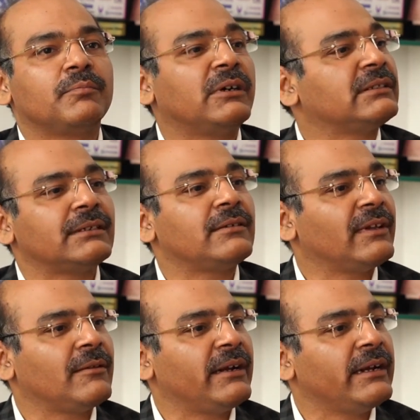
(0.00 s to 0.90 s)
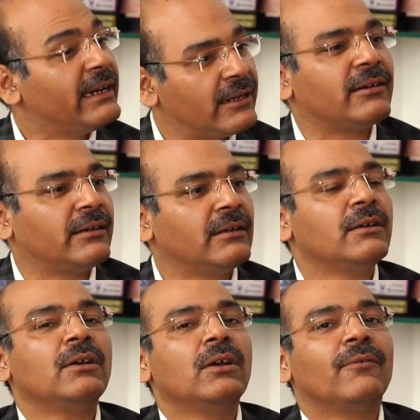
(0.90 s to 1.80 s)
person will be deterred
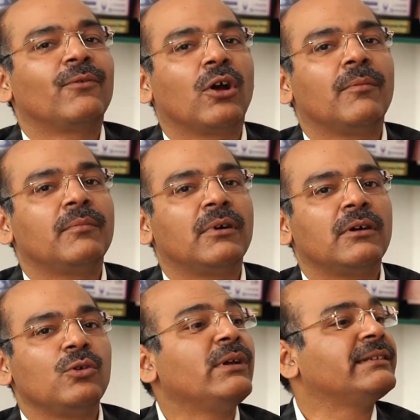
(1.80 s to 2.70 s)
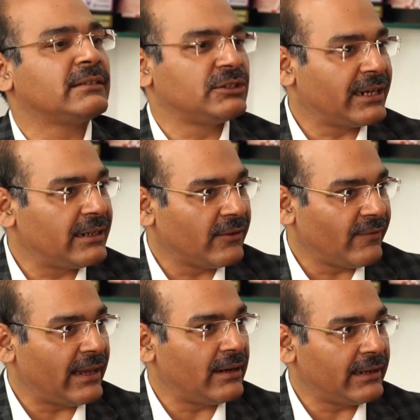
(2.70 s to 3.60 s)
from doing such kind of
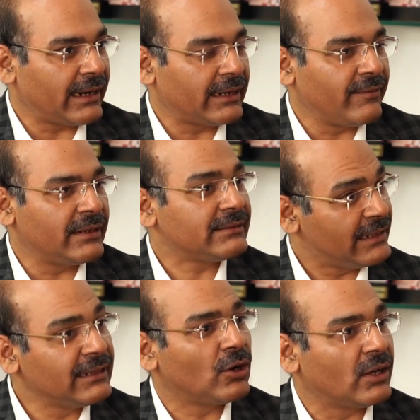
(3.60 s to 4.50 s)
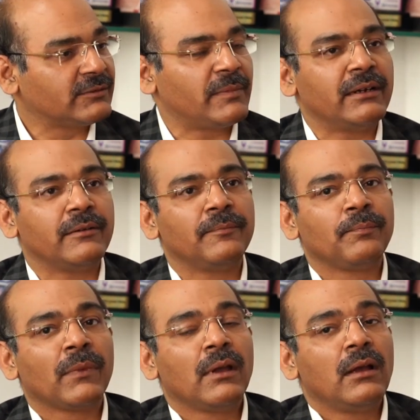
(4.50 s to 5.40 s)
violent activities in the hospital.
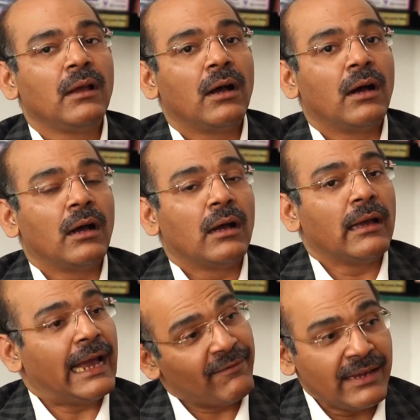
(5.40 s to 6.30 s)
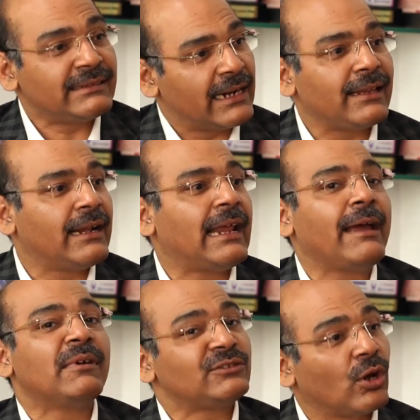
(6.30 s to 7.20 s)
Having said that,
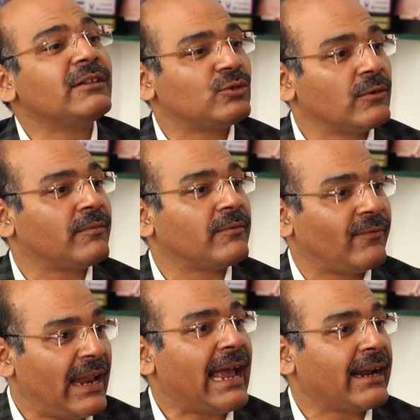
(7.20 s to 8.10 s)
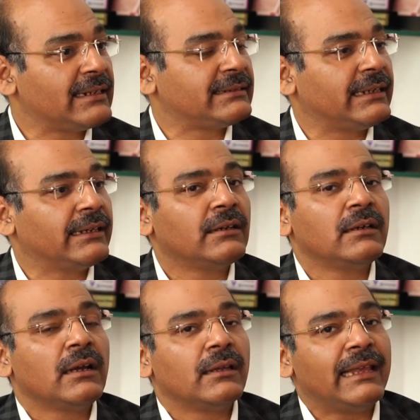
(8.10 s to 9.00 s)
I must also flag and say
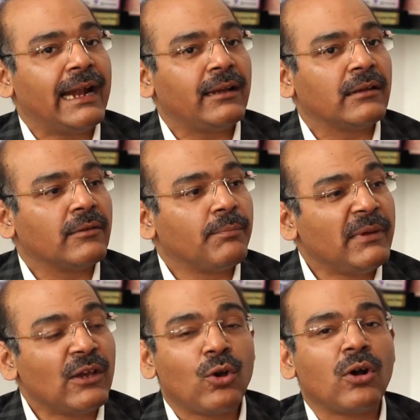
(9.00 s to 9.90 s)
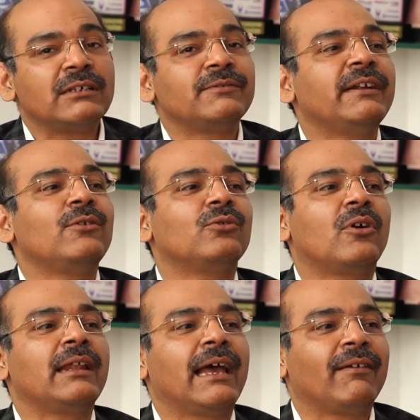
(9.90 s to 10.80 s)
that because we do
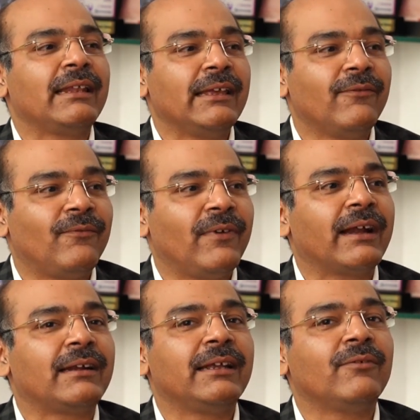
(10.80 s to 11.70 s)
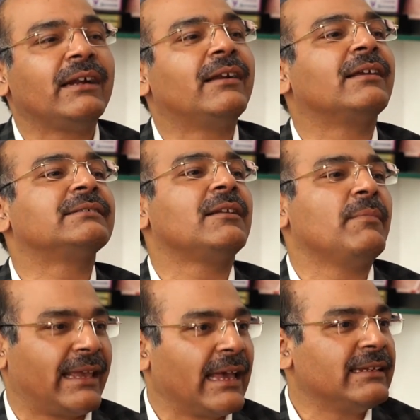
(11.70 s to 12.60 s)
not have an effective redressal
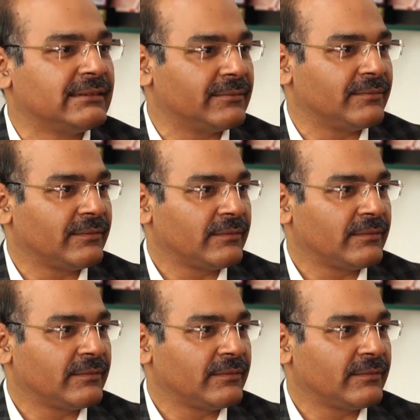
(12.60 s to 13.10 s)
mechanism,